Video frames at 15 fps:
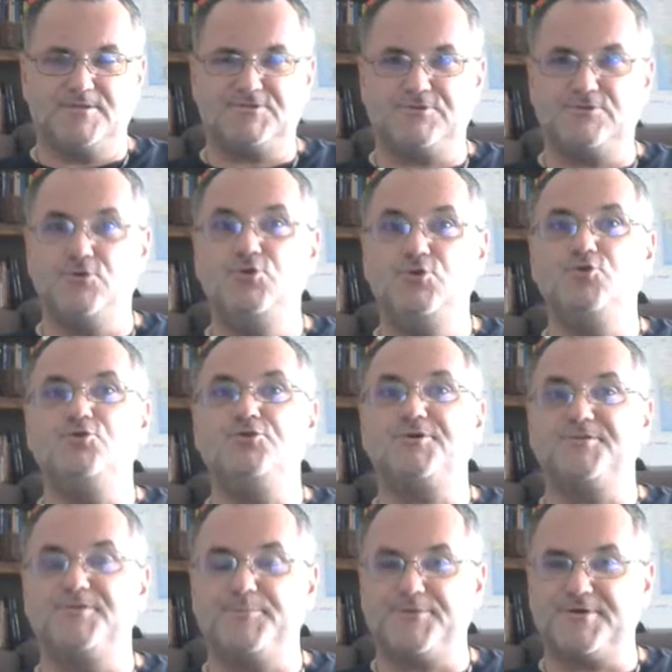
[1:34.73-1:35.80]
to lure
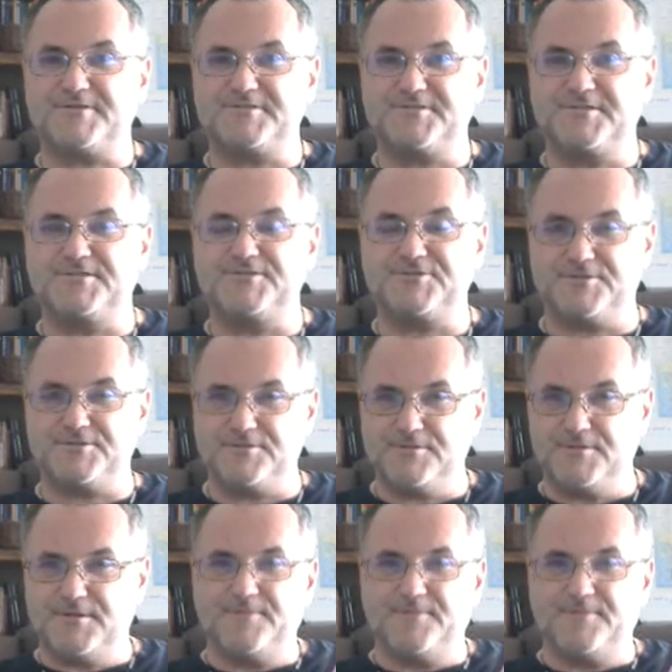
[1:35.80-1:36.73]
the person into